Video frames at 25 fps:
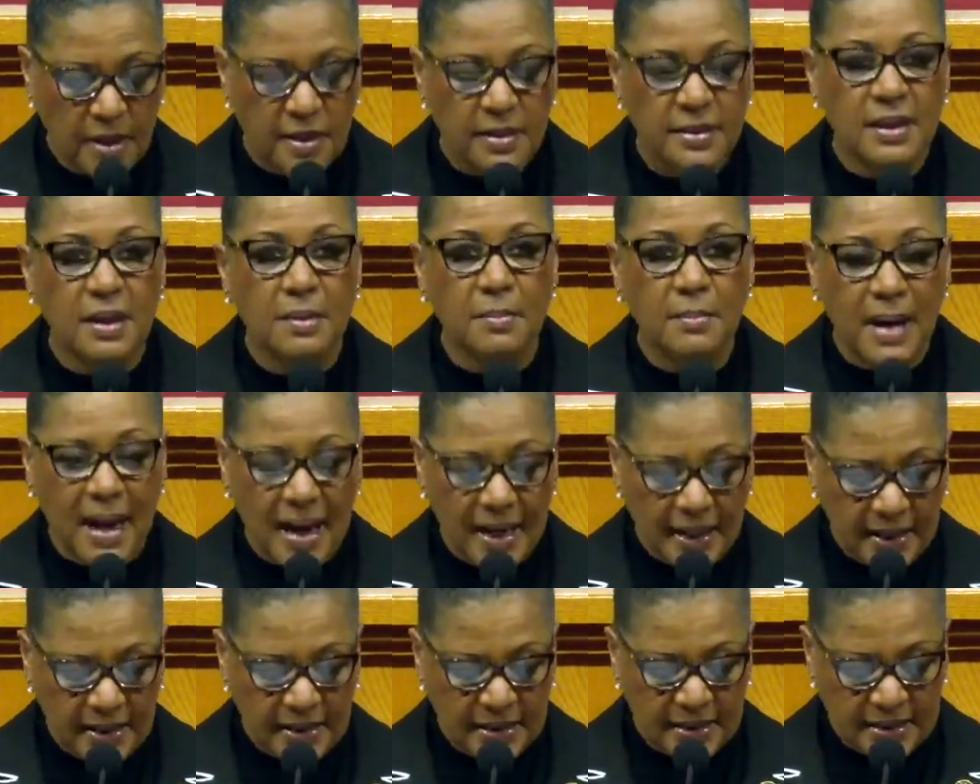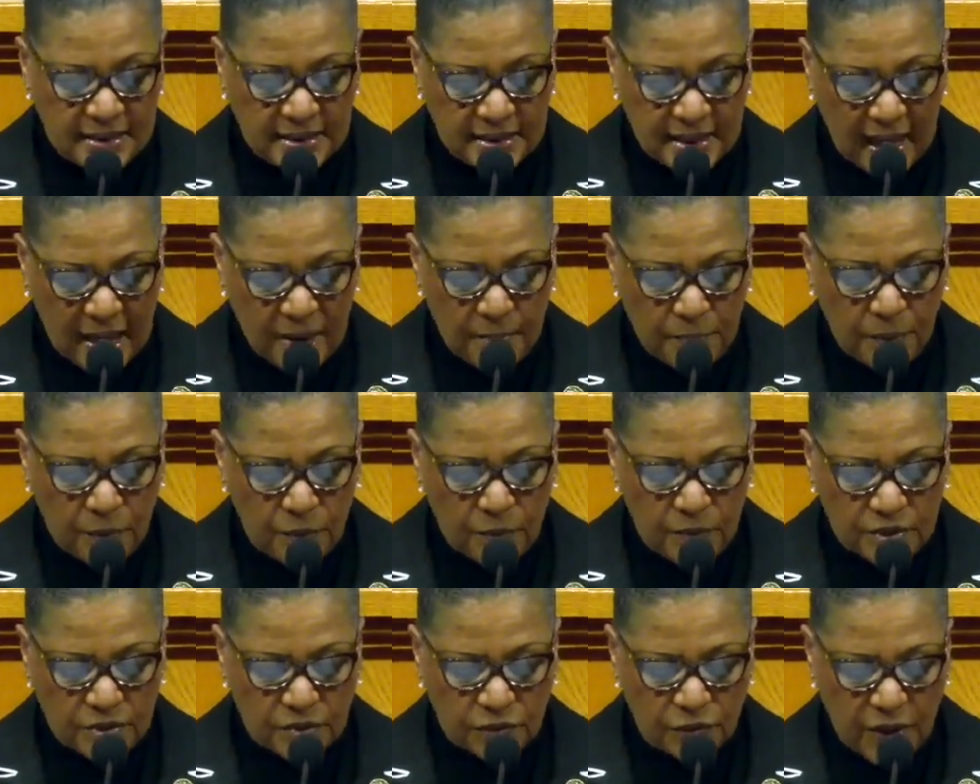The mighty disciple
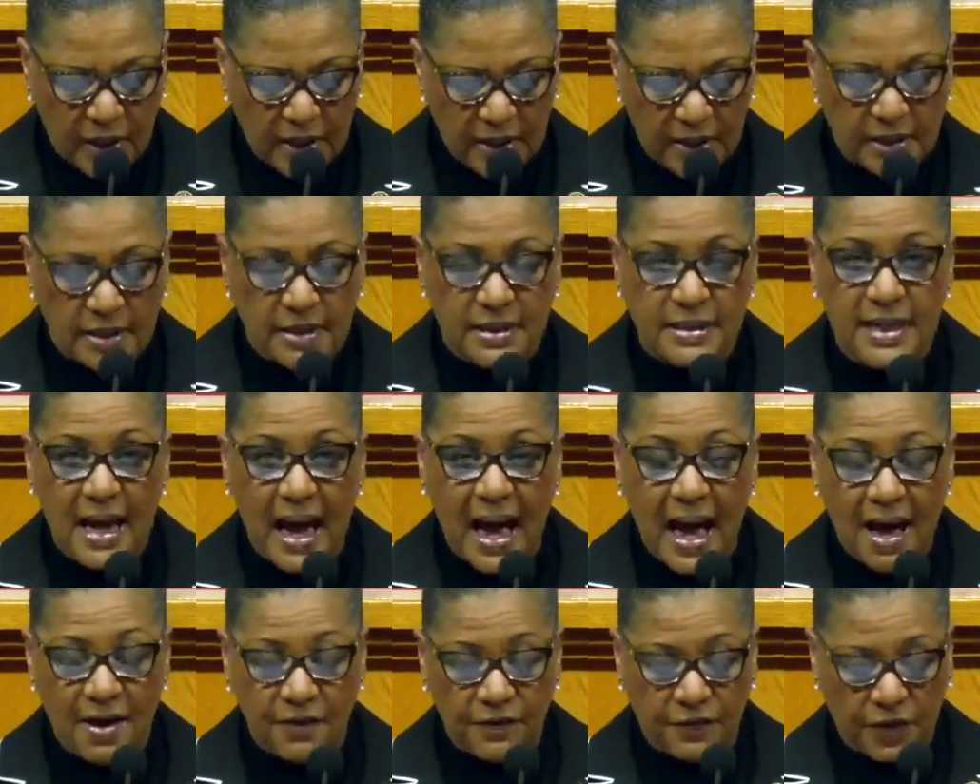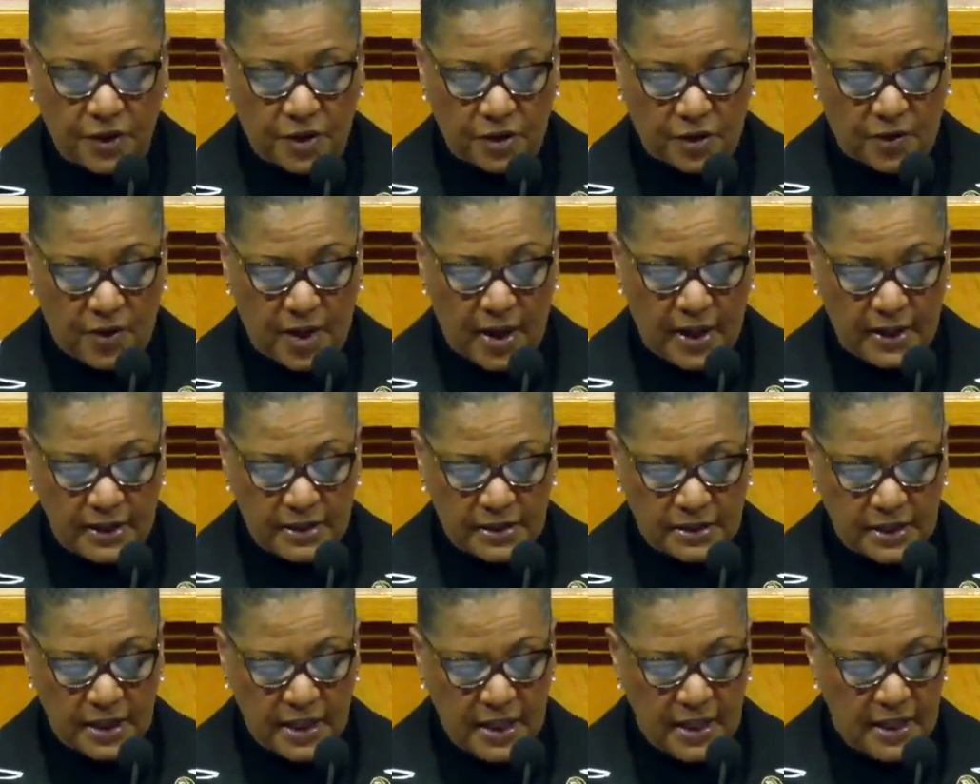was ready to die for
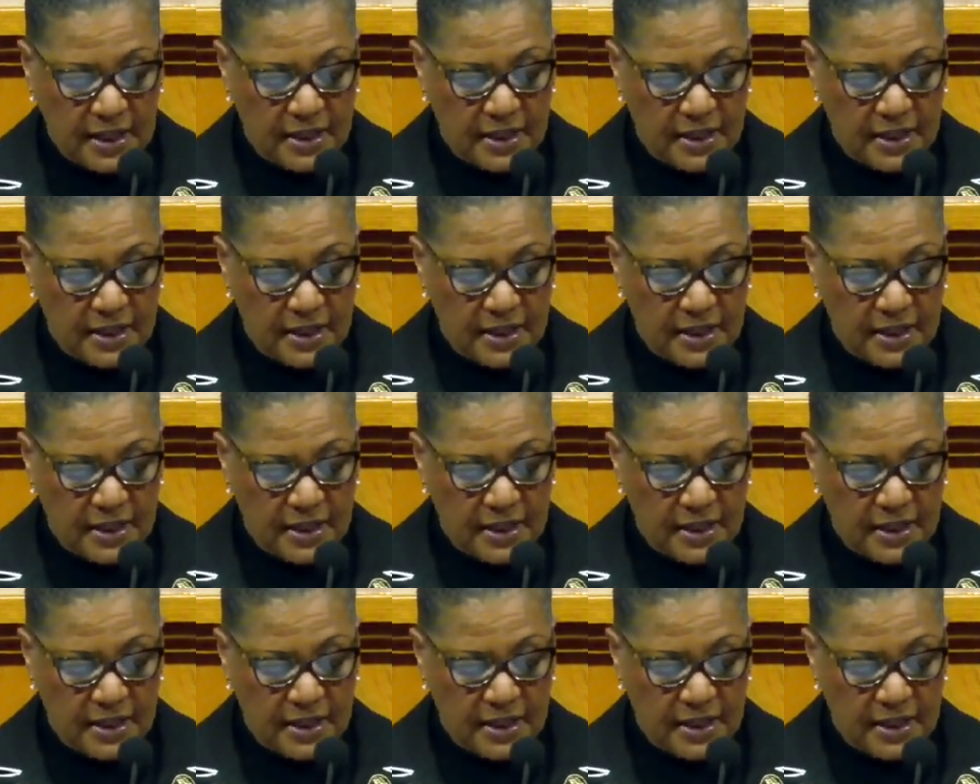Christ,